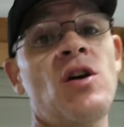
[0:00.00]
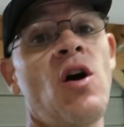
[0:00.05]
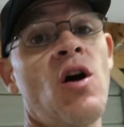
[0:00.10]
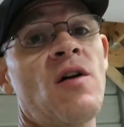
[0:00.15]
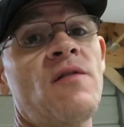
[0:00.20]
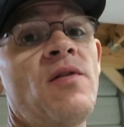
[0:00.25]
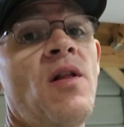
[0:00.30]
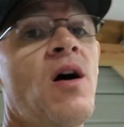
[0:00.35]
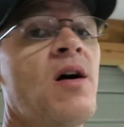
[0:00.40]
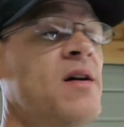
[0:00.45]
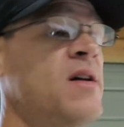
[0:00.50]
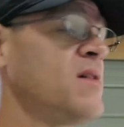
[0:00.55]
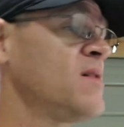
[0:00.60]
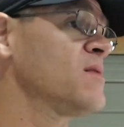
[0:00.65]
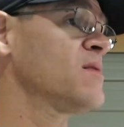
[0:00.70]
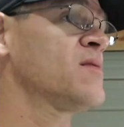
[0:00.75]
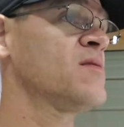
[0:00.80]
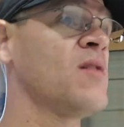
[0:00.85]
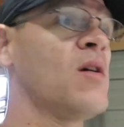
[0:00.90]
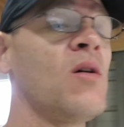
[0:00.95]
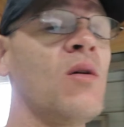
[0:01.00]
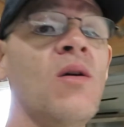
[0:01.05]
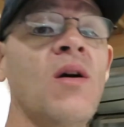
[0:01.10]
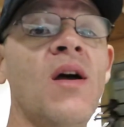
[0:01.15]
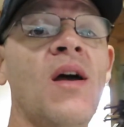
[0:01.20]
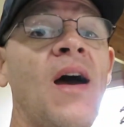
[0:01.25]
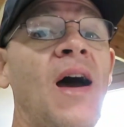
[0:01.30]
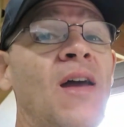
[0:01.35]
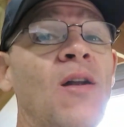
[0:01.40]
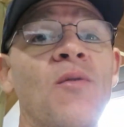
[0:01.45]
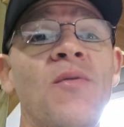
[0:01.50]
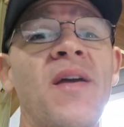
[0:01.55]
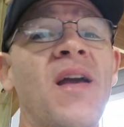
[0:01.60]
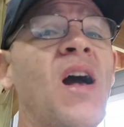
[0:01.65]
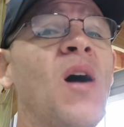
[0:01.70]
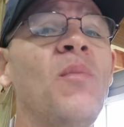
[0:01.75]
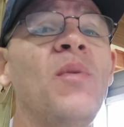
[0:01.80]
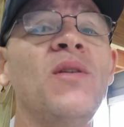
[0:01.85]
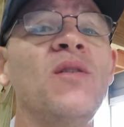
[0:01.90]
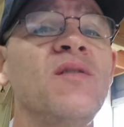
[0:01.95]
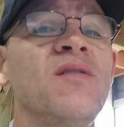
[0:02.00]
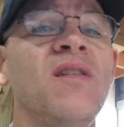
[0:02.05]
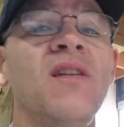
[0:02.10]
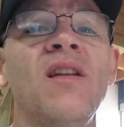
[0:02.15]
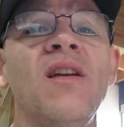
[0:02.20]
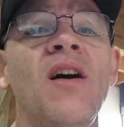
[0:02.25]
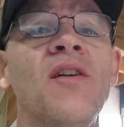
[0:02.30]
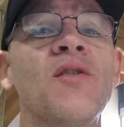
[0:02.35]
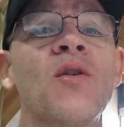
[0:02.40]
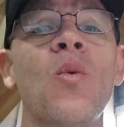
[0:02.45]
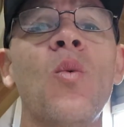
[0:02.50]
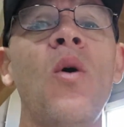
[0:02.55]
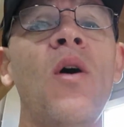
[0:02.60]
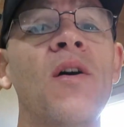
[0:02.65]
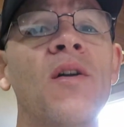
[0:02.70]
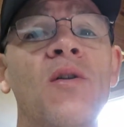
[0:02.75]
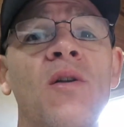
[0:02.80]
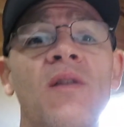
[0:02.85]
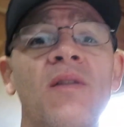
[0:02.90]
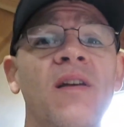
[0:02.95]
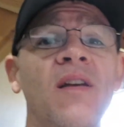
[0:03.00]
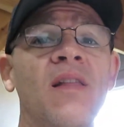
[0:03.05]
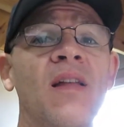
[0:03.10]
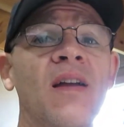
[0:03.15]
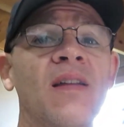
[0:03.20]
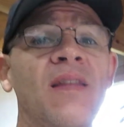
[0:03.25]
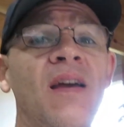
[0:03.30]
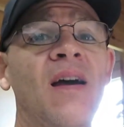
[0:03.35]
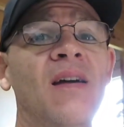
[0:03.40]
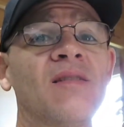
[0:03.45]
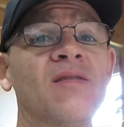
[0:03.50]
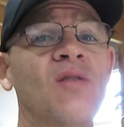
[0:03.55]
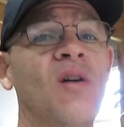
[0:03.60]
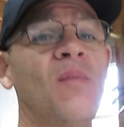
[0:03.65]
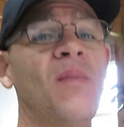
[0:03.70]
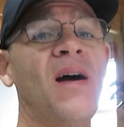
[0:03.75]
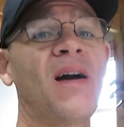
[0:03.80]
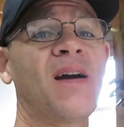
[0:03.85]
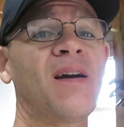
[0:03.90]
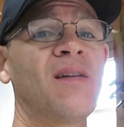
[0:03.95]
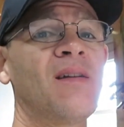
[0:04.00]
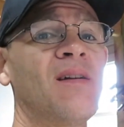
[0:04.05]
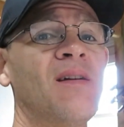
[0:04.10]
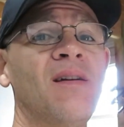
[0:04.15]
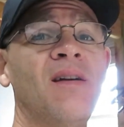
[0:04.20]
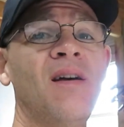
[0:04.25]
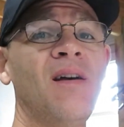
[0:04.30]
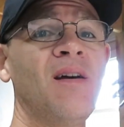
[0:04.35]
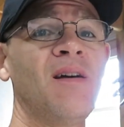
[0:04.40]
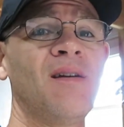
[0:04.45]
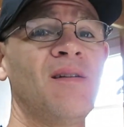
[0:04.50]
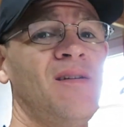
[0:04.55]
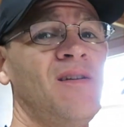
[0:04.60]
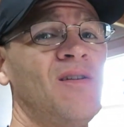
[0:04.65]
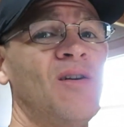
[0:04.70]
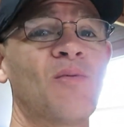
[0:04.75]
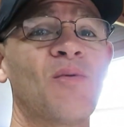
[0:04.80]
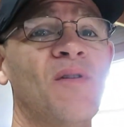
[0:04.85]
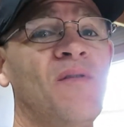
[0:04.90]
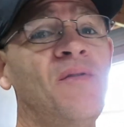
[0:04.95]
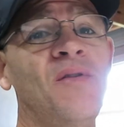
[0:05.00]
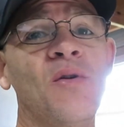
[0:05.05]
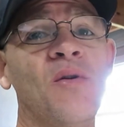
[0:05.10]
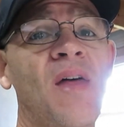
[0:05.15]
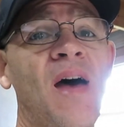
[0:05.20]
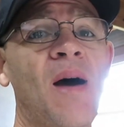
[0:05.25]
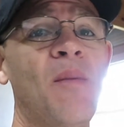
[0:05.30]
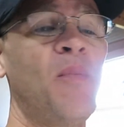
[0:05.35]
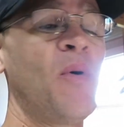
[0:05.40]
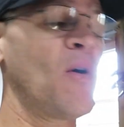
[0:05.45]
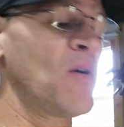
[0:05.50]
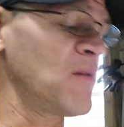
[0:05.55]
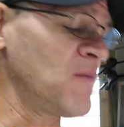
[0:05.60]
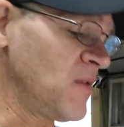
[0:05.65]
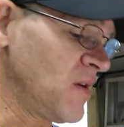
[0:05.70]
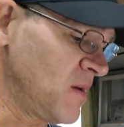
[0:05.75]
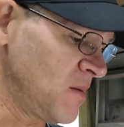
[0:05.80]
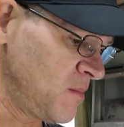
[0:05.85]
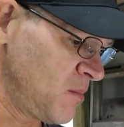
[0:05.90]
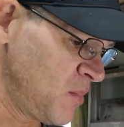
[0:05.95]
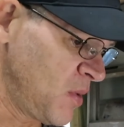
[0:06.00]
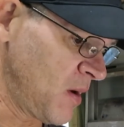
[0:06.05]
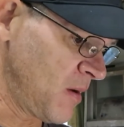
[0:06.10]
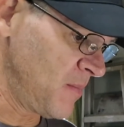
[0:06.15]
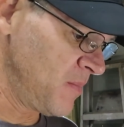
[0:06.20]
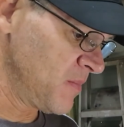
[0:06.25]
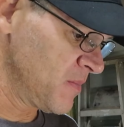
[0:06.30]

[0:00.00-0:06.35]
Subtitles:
car vlogging. So I don't think I'll be using it underwater or anything like that. So I'm not gonna, you know, review that part of it. But